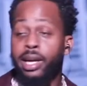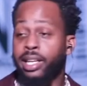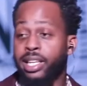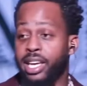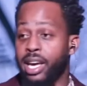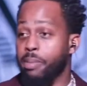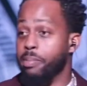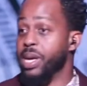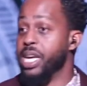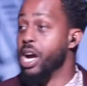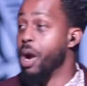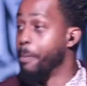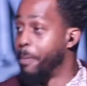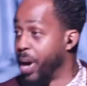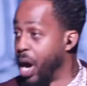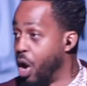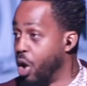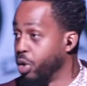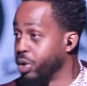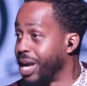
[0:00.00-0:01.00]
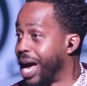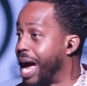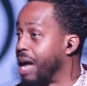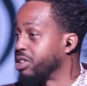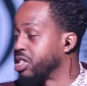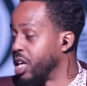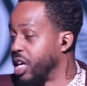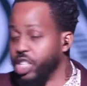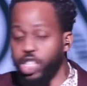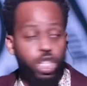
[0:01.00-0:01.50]
Give me your boat,
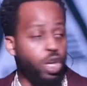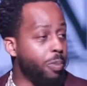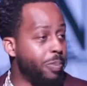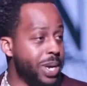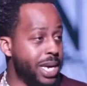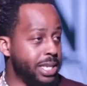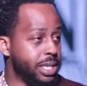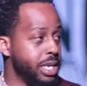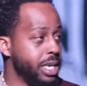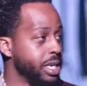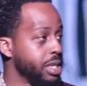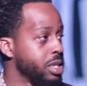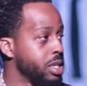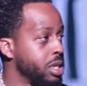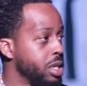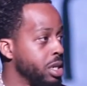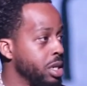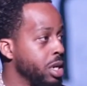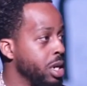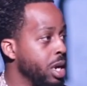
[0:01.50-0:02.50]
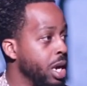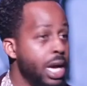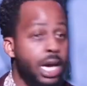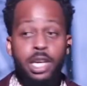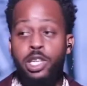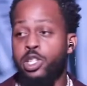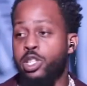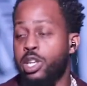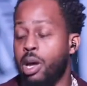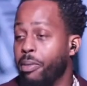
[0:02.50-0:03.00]
I'll touch your business.
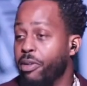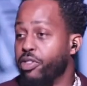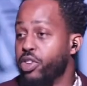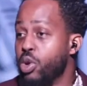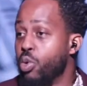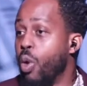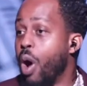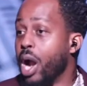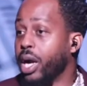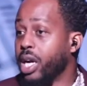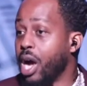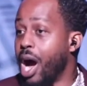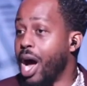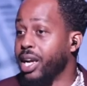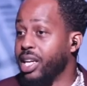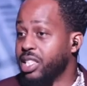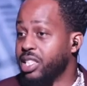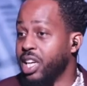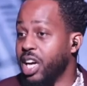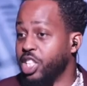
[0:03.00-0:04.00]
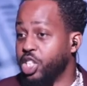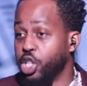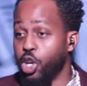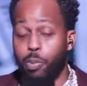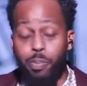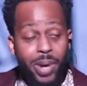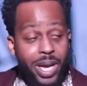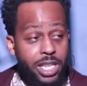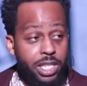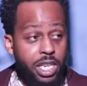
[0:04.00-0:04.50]
Some of you want God to touch
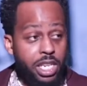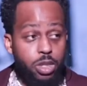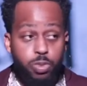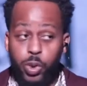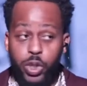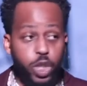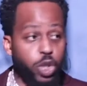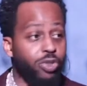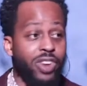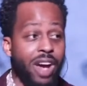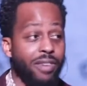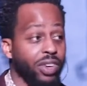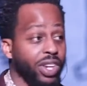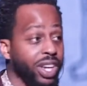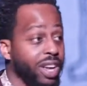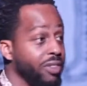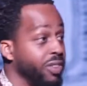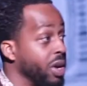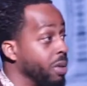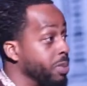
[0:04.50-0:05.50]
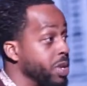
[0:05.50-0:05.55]
your business, but you've never given